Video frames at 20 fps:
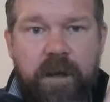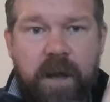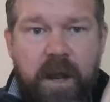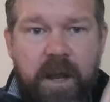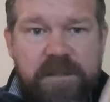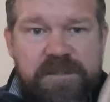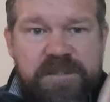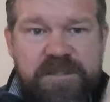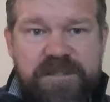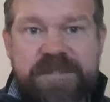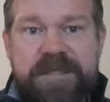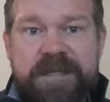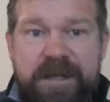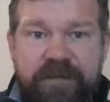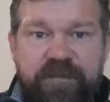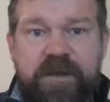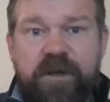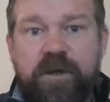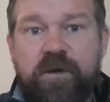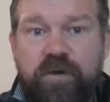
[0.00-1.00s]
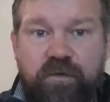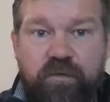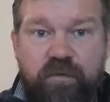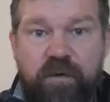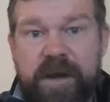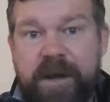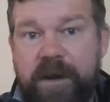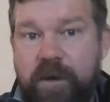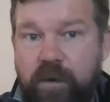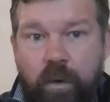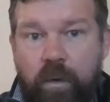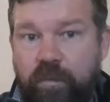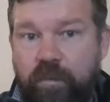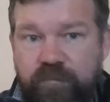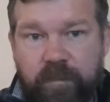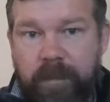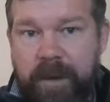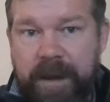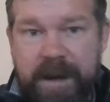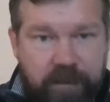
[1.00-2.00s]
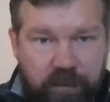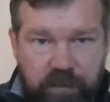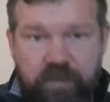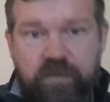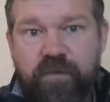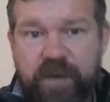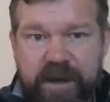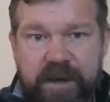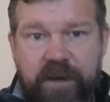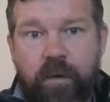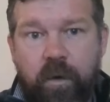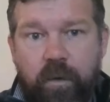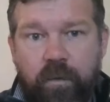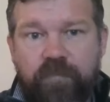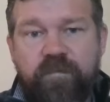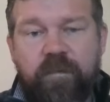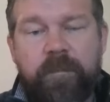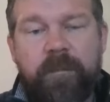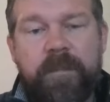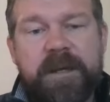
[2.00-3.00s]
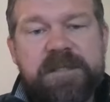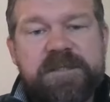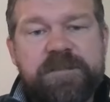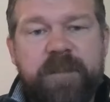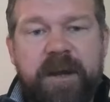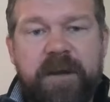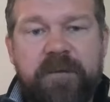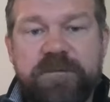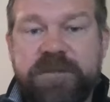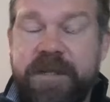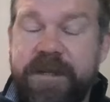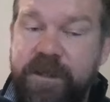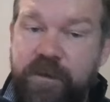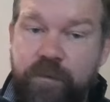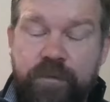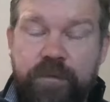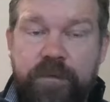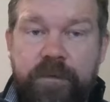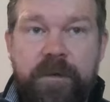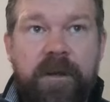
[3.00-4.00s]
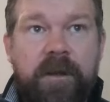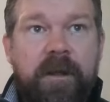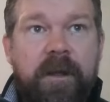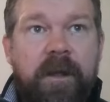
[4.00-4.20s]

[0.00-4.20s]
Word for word: uh, see if he could create gold from lead or create gold from base metals, and he couldn't.